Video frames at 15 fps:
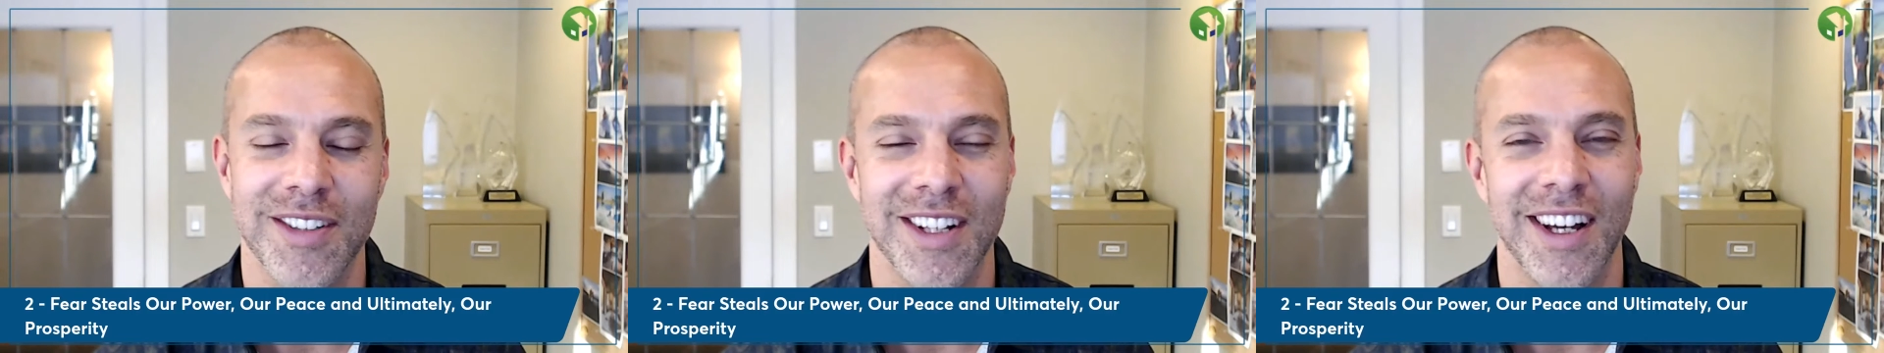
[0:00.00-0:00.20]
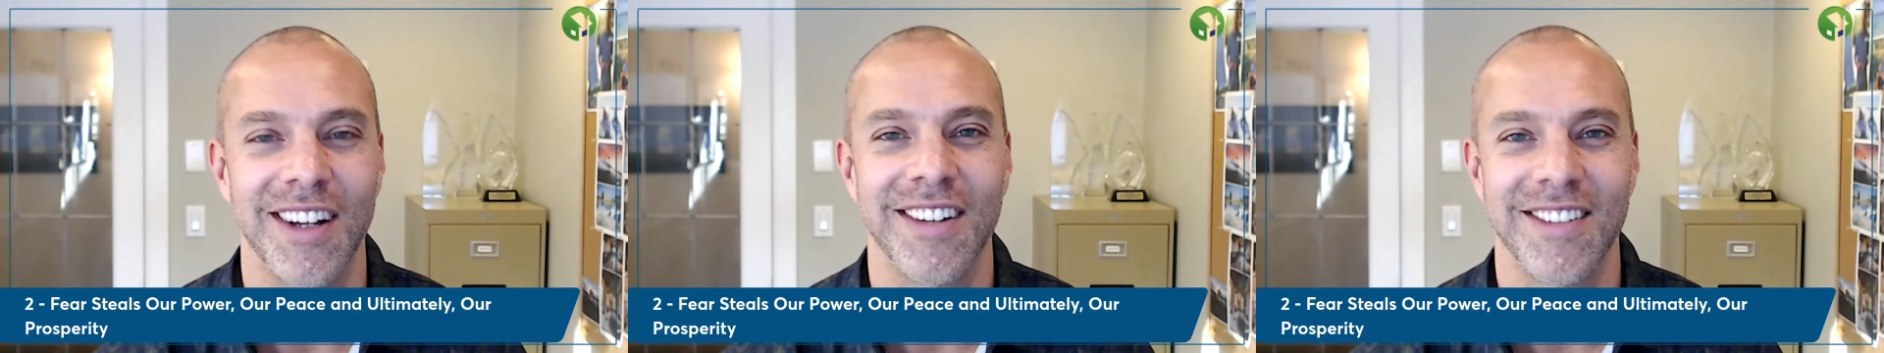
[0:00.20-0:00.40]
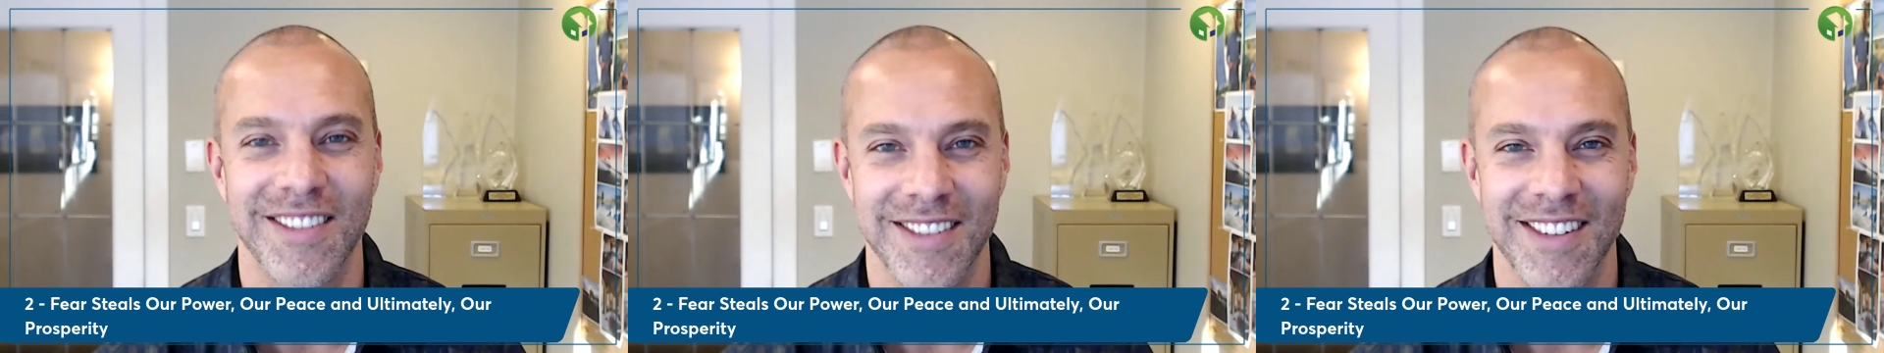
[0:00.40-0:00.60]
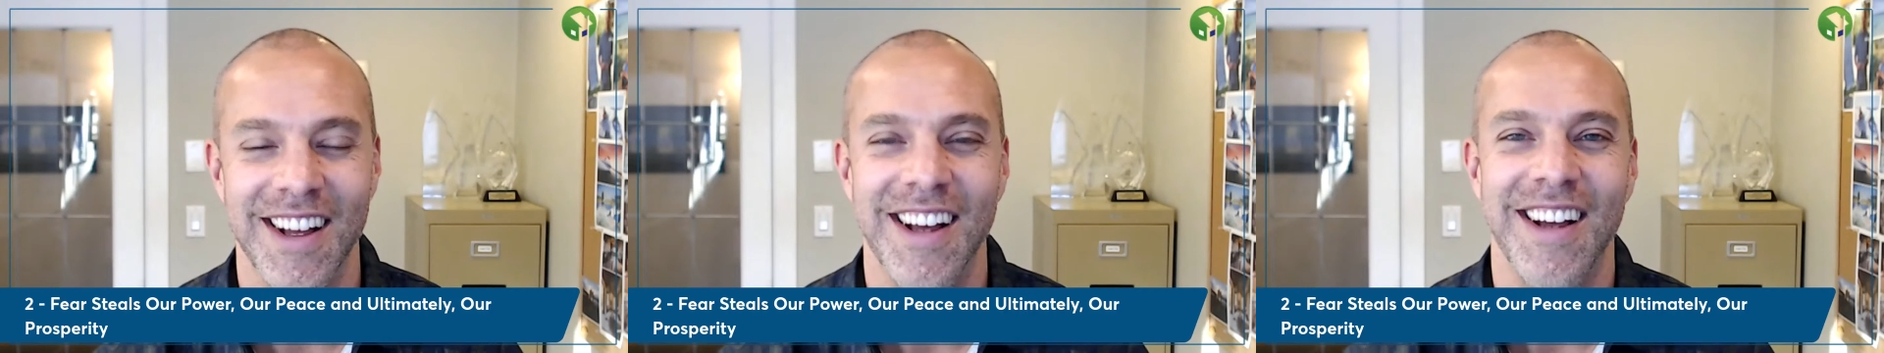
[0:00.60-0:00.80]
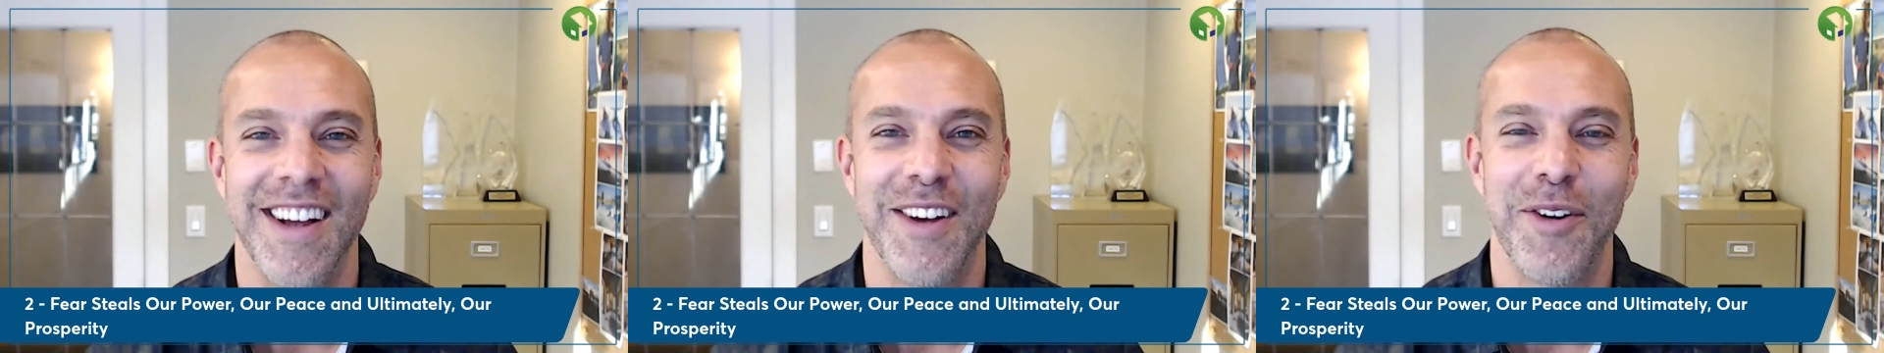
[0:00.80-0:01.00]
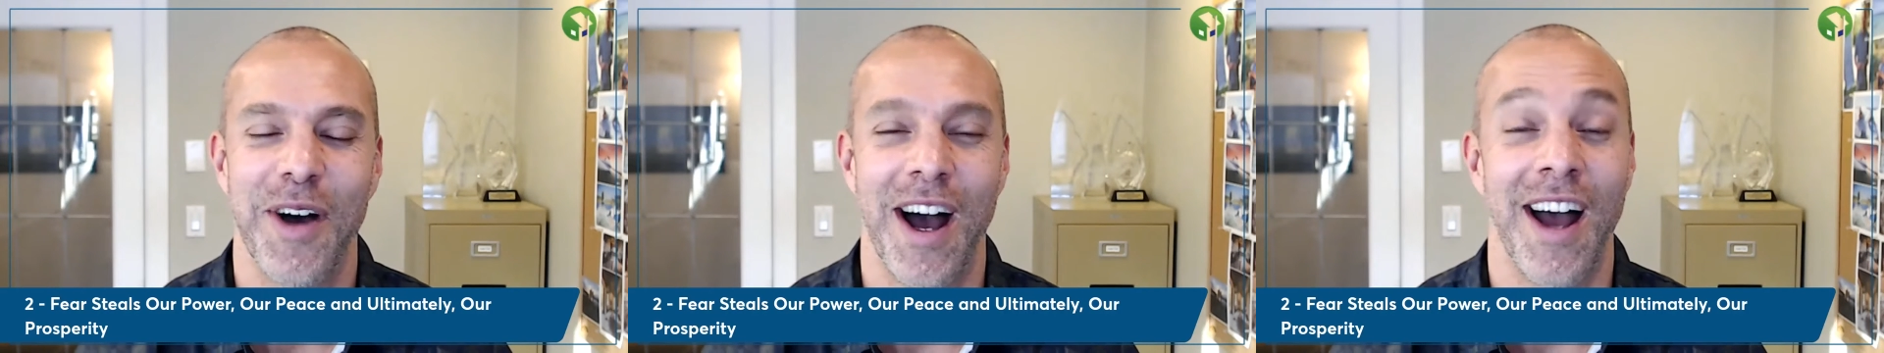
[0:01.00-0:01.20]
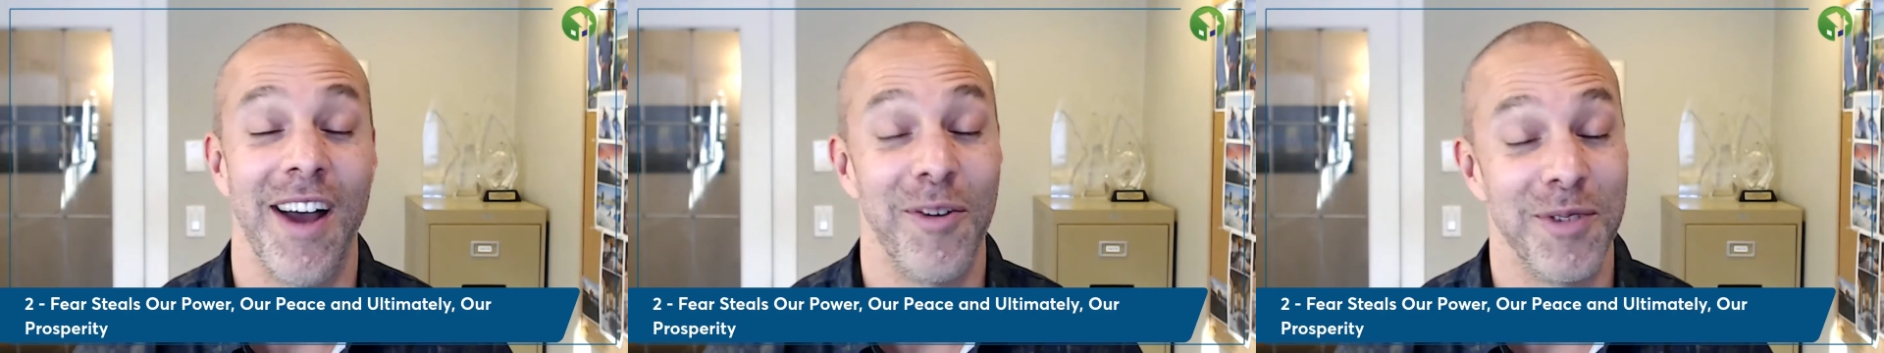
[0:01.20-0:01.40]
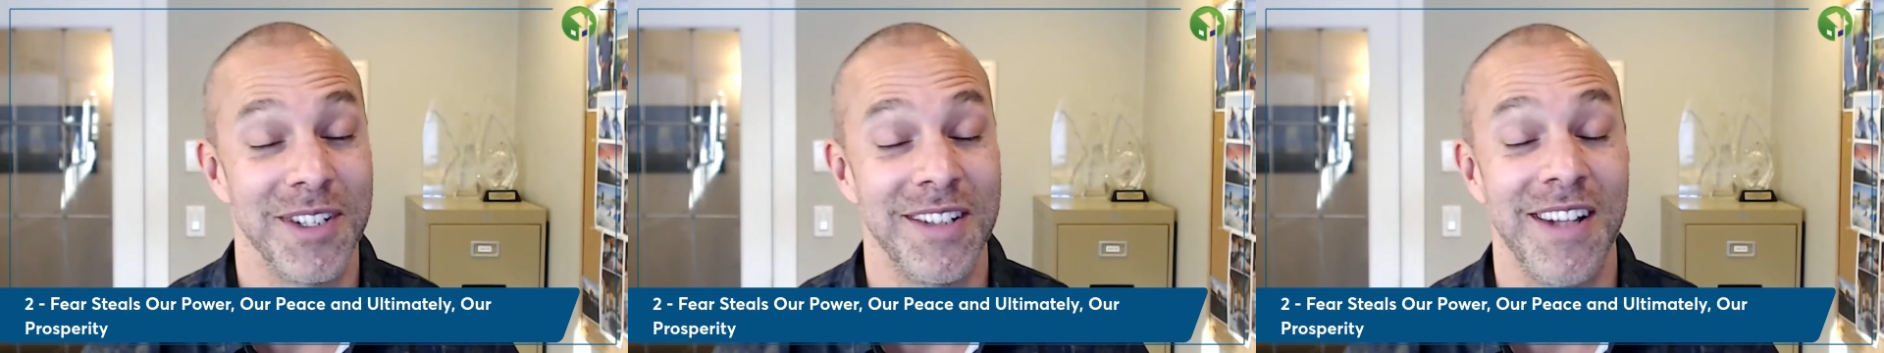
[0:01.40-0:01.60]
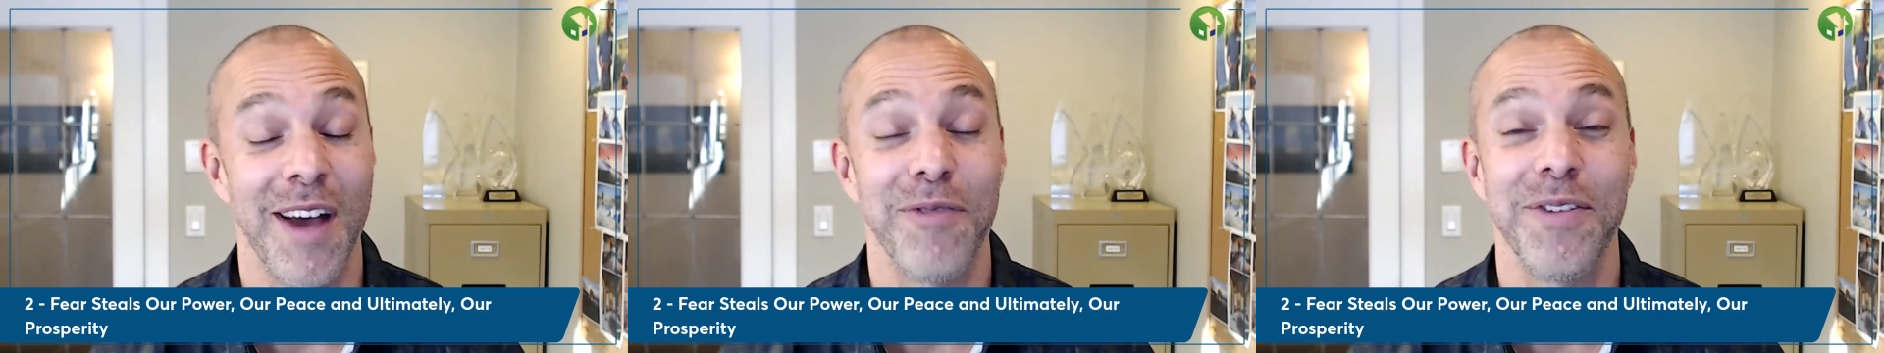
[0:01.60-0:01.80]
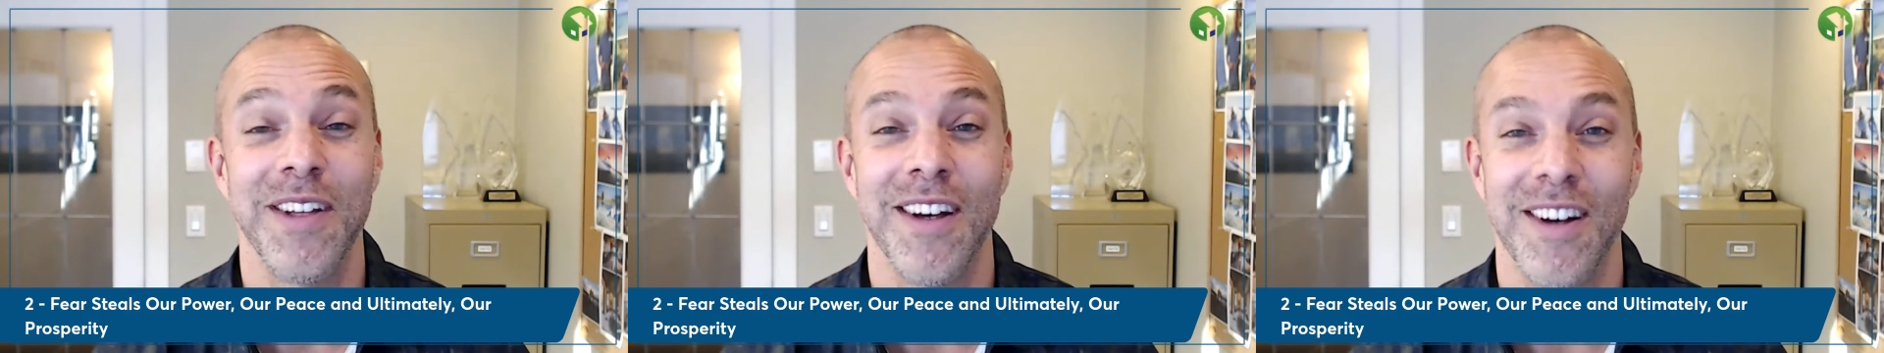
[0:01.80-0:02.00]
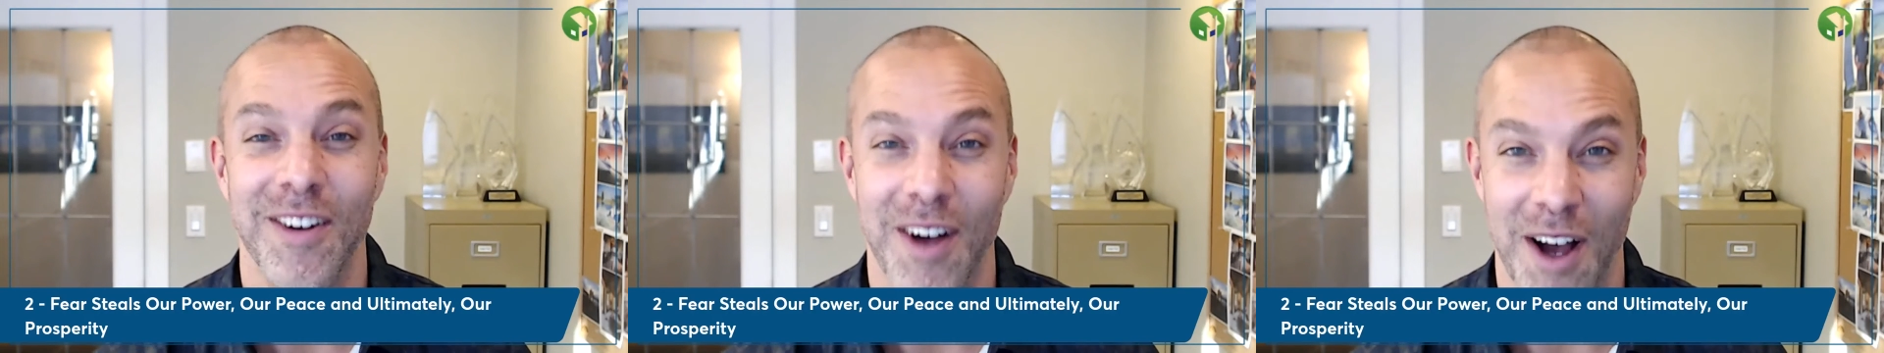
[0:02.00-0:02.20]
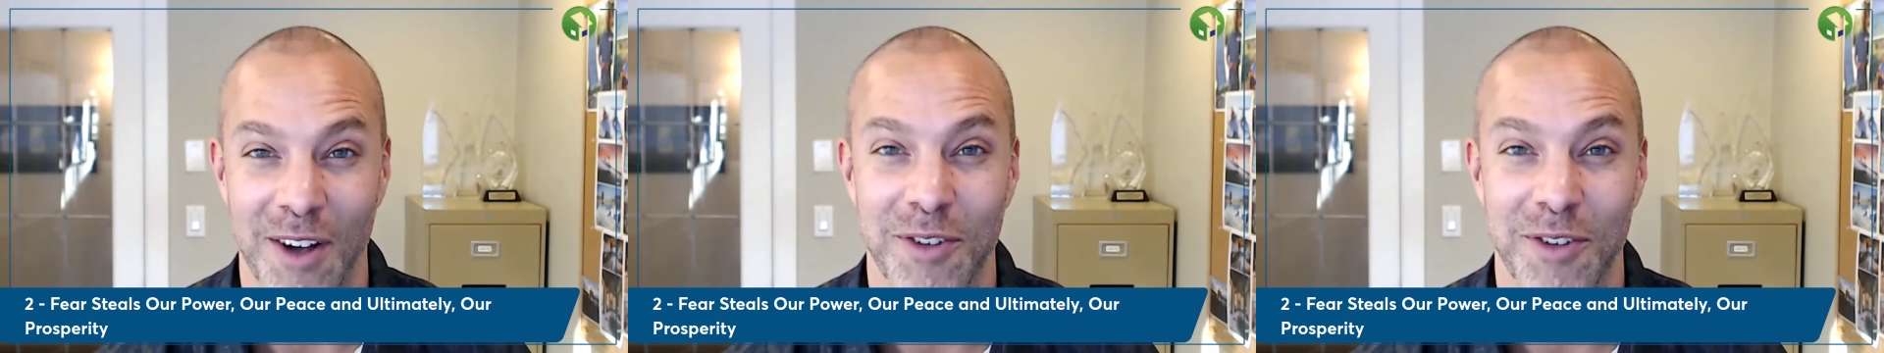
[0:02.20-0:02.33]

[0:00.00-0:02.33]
I was like, it was definitely